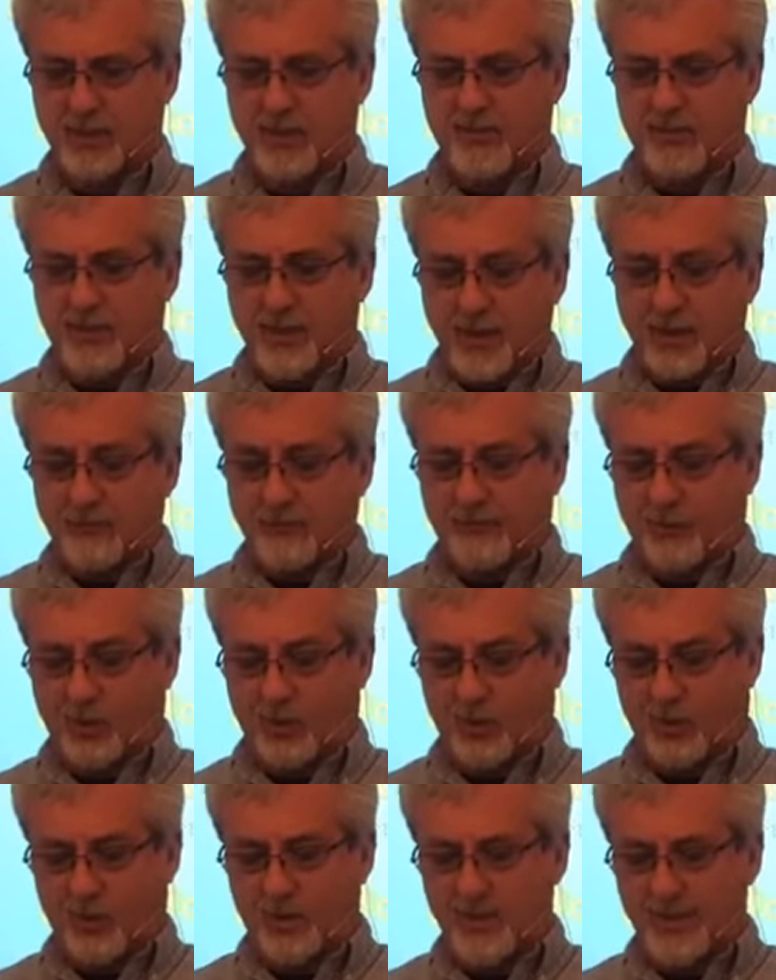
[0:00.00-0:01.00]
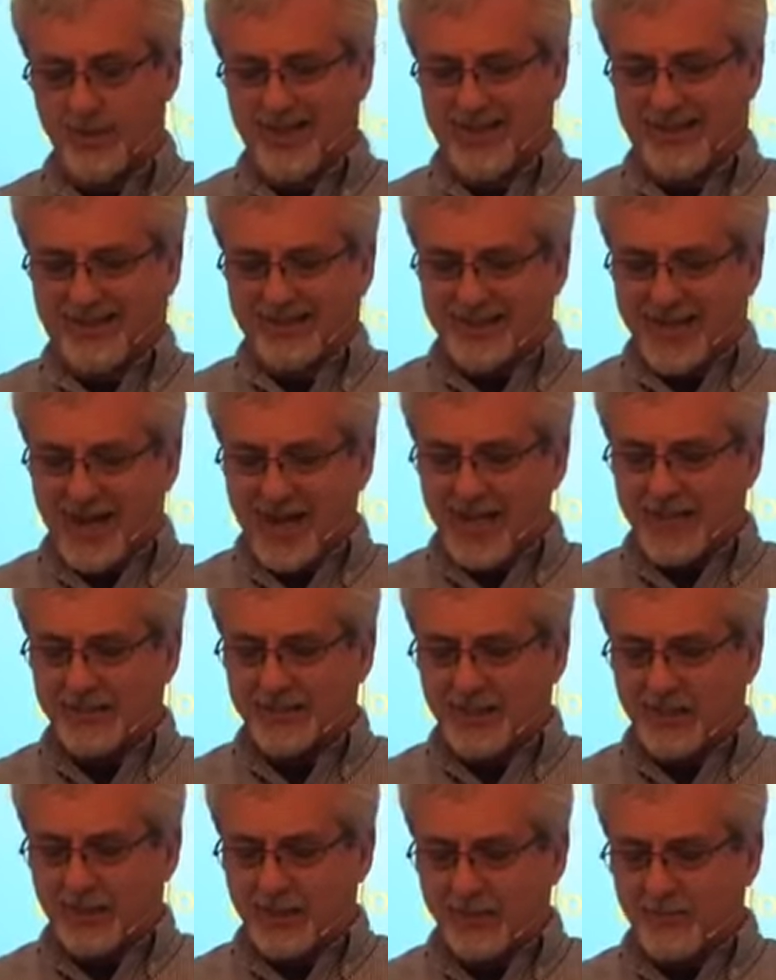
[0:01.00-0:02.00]
Therefore, God
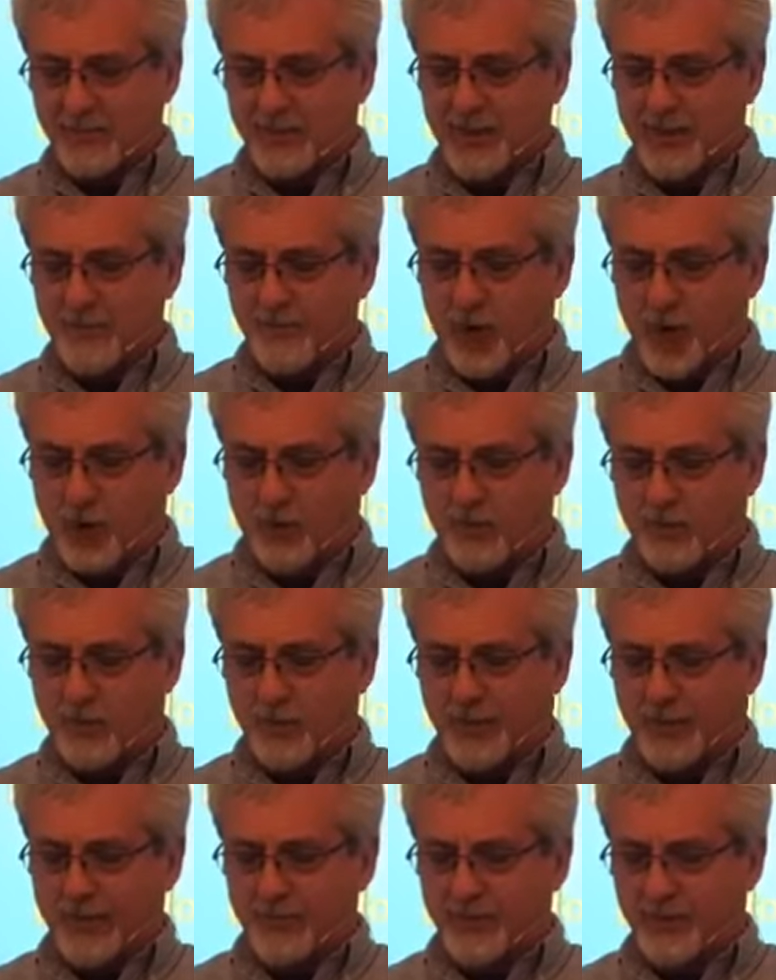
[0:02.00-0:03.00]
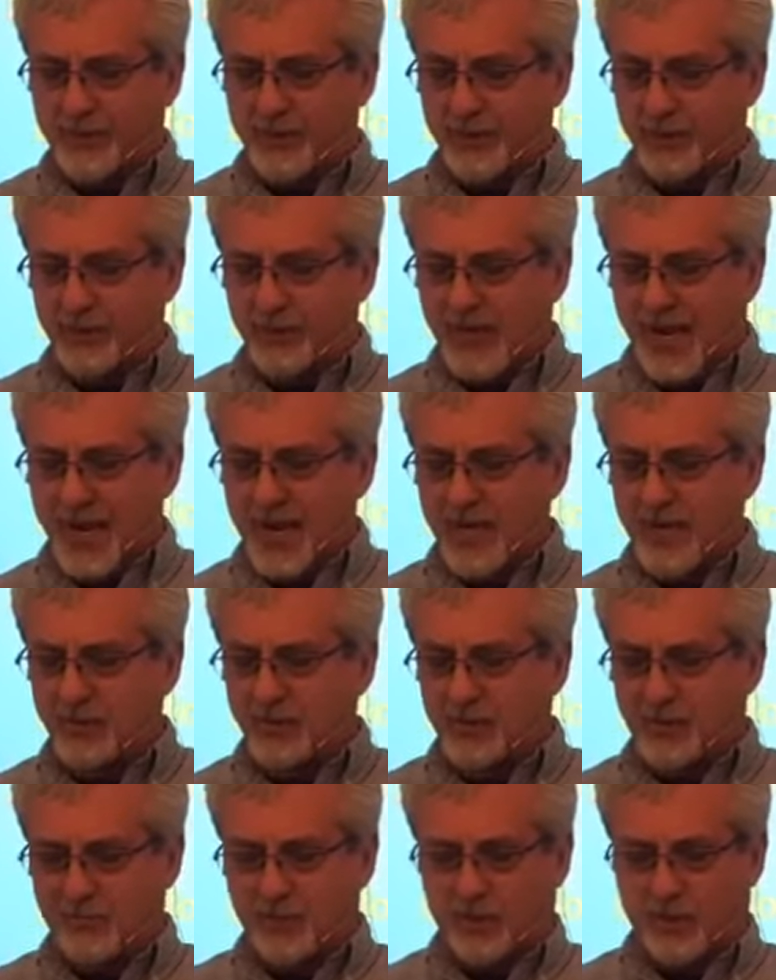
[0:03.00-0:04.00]
delivered them over in the
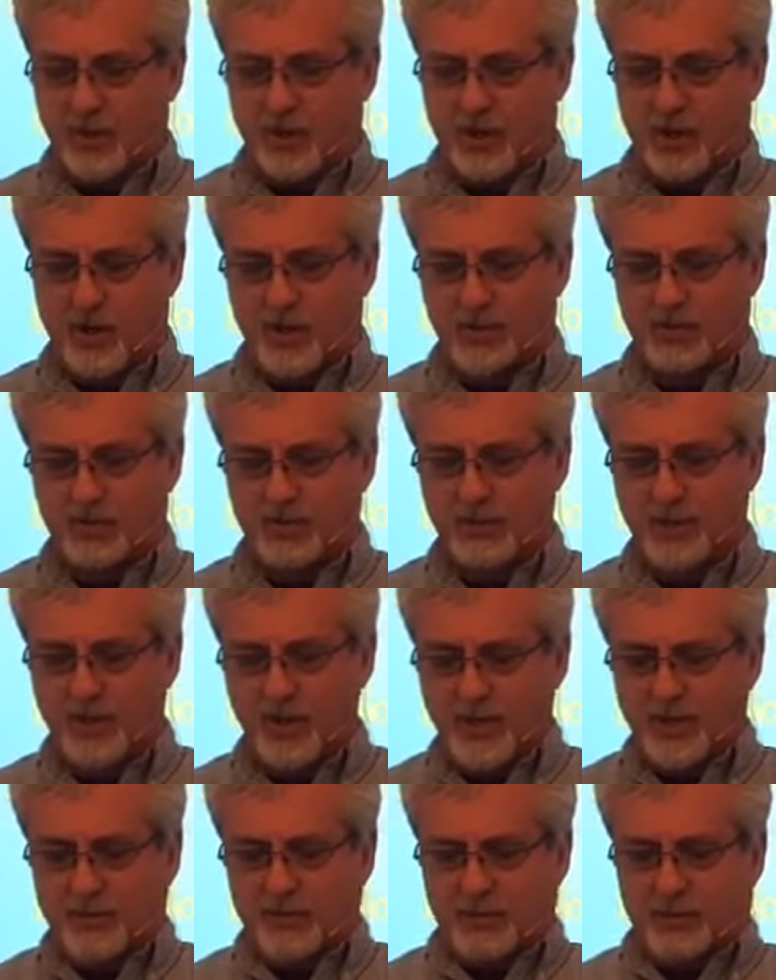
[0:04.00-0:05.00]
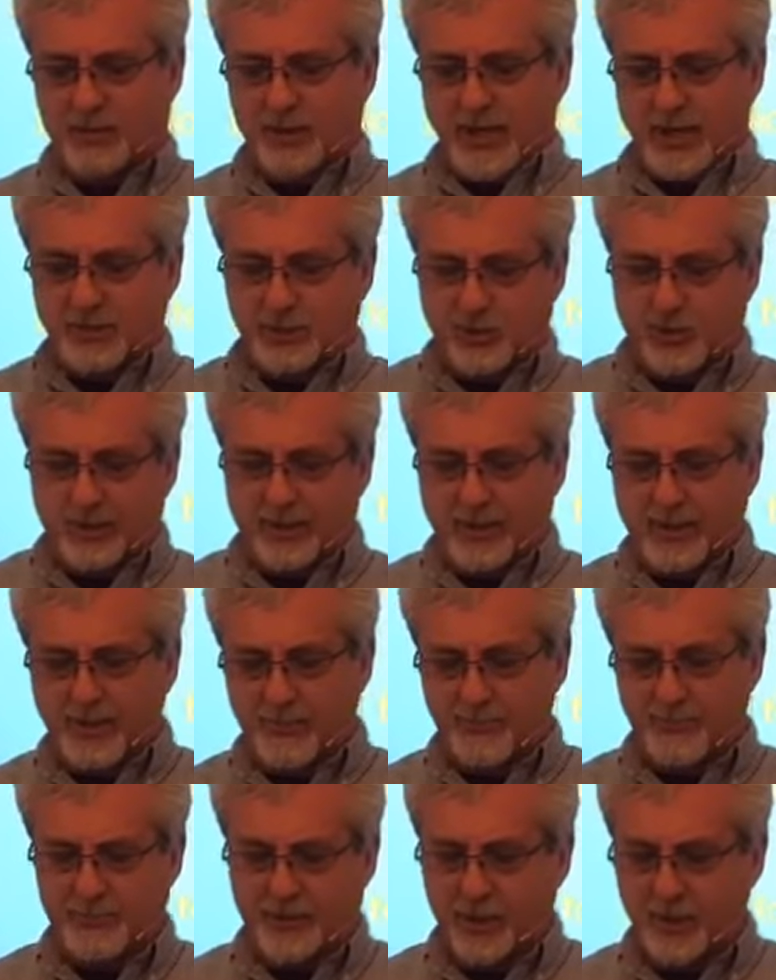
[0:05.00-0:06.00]
desires of their hearts to sexual
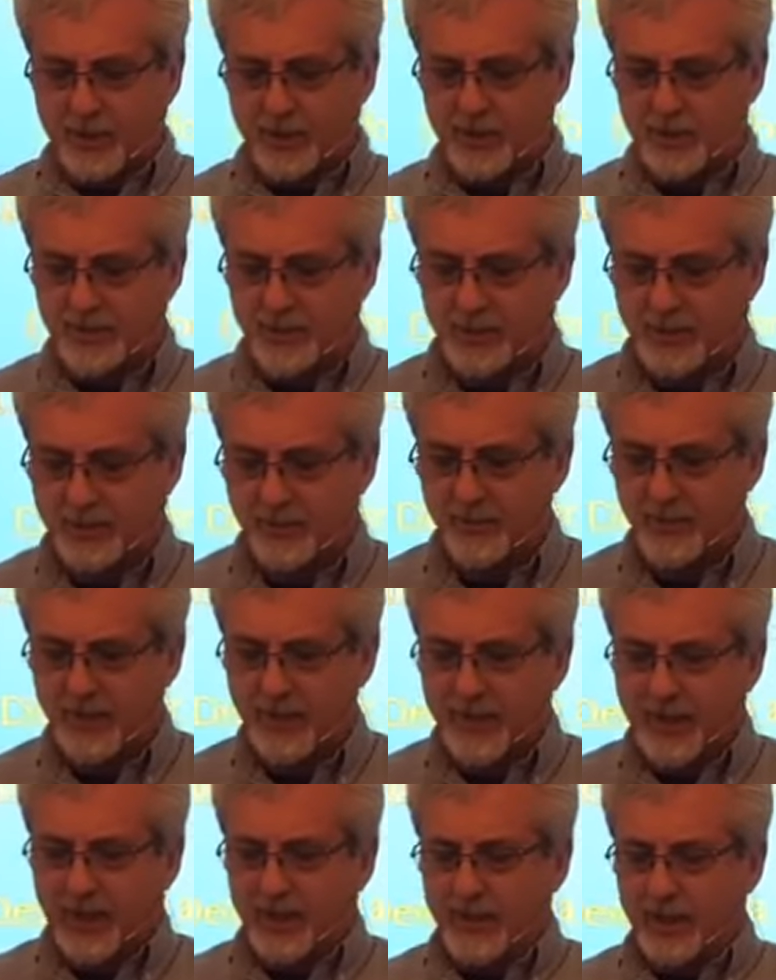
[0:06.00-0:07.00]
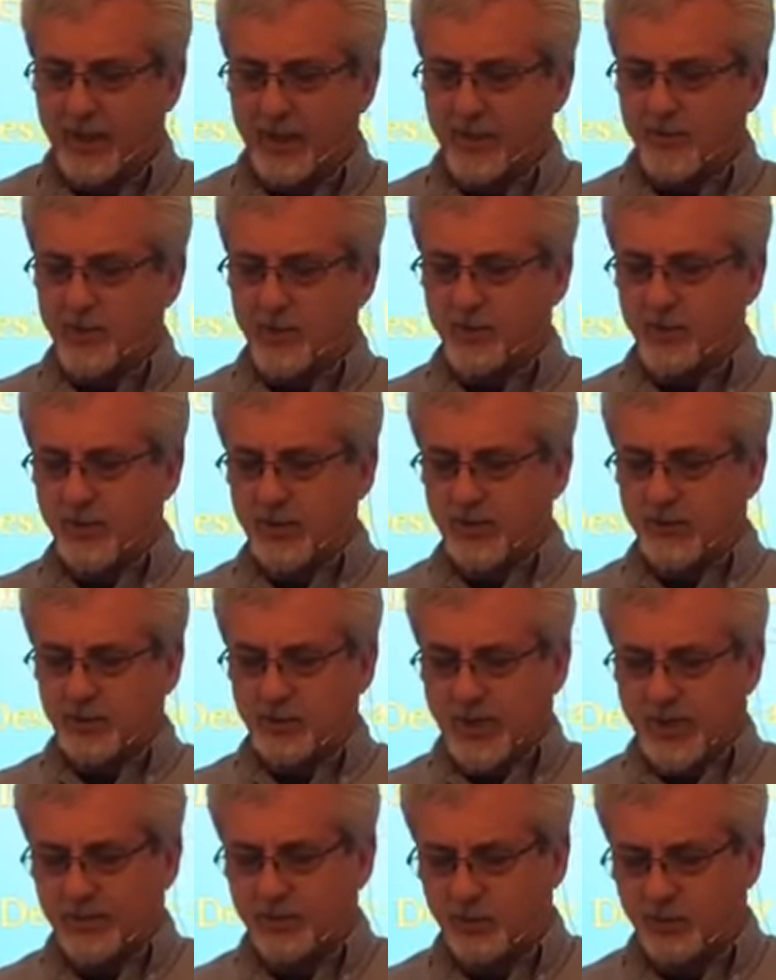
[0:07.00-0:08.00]
impurity and other
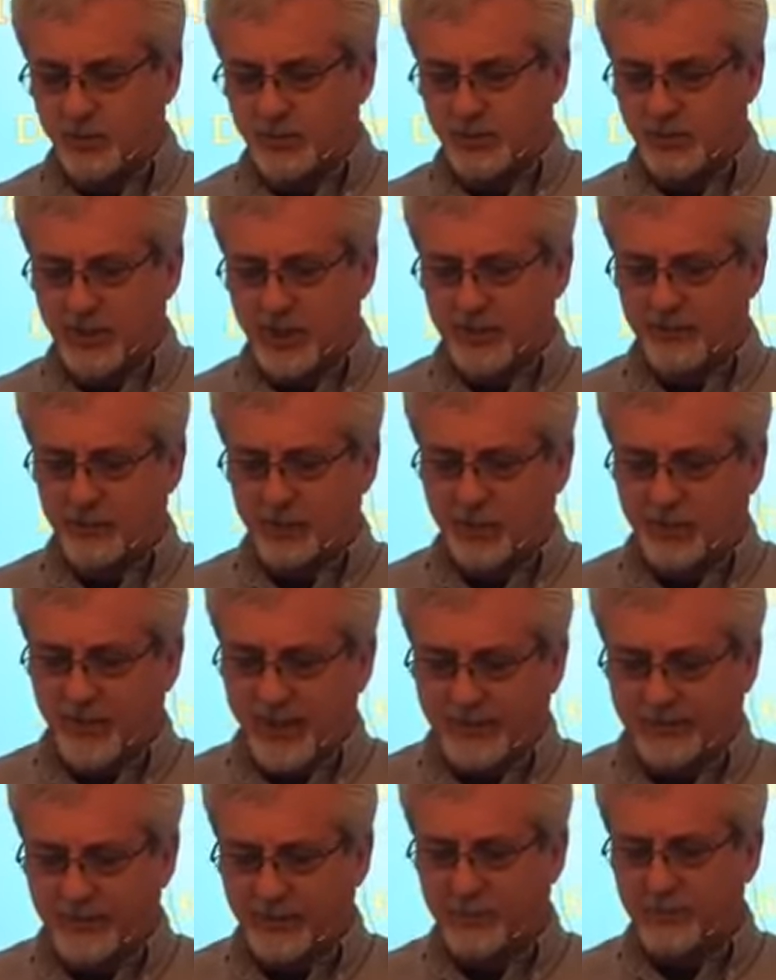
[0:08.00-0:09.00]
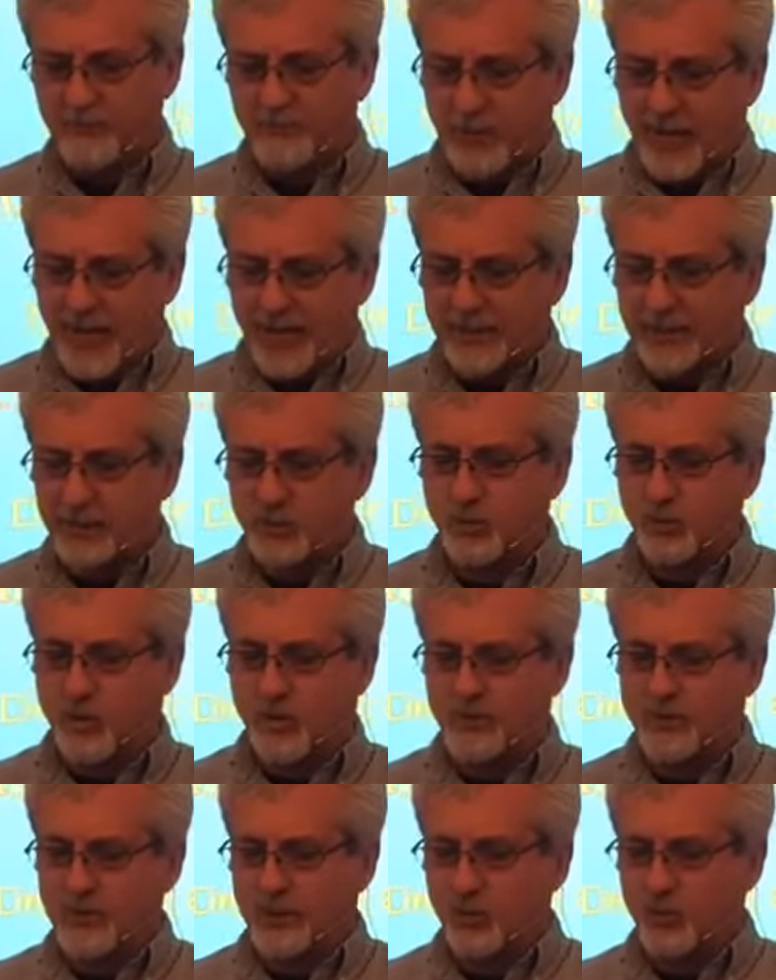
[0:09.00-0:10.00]
sexual stuff, so that their bodies were
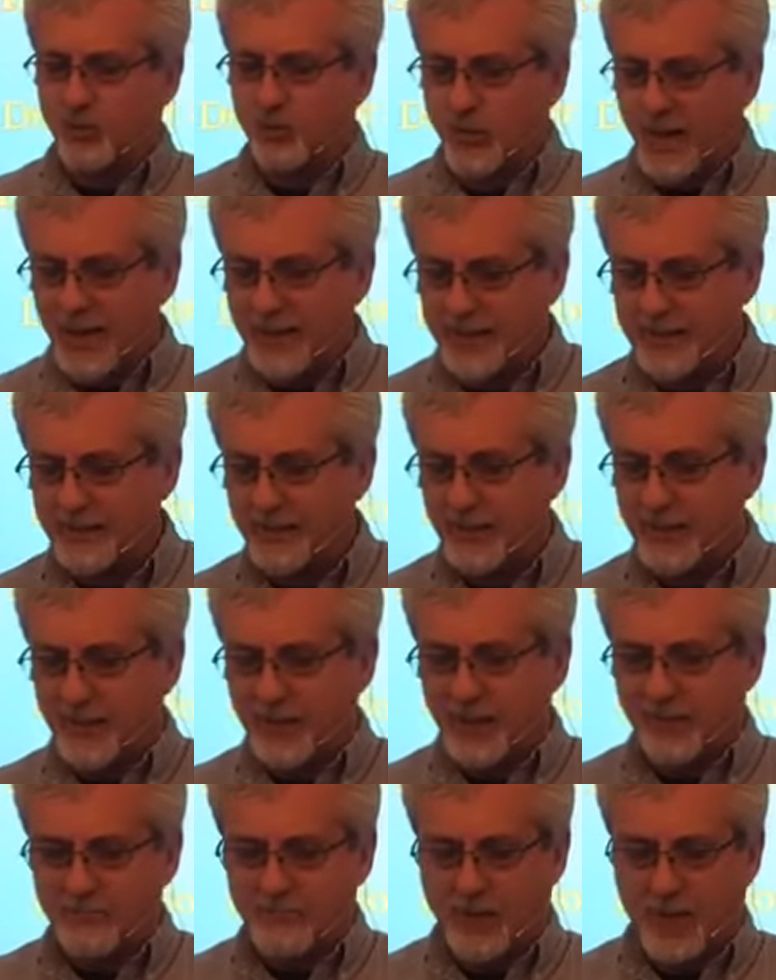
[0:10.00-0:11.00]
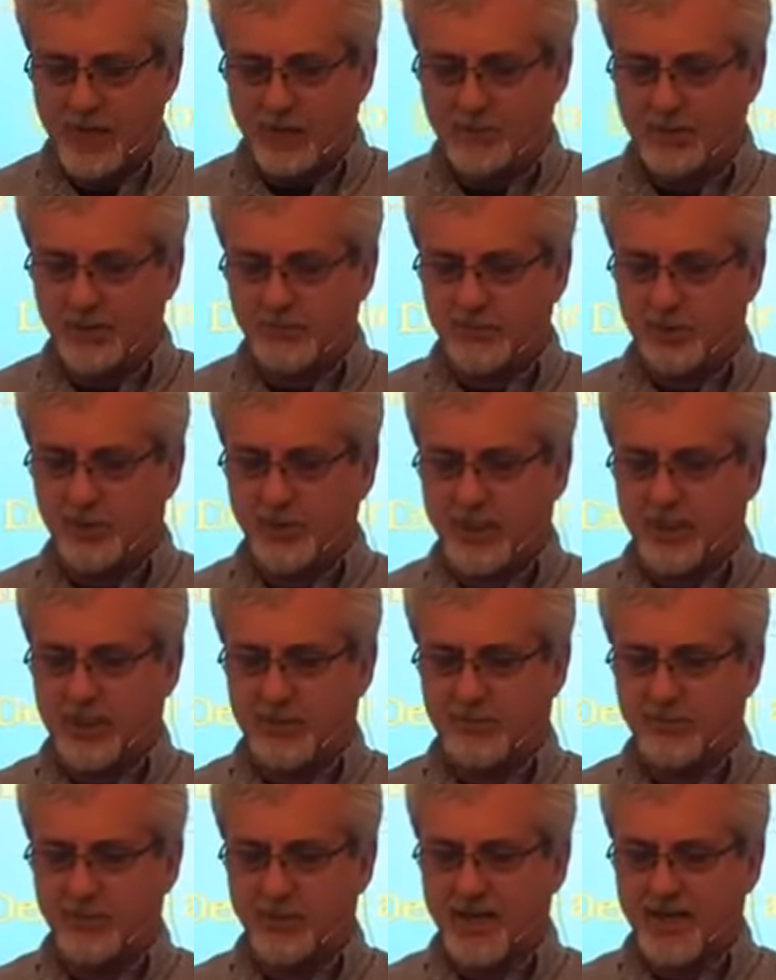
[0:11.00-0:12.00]
degraded among themselves.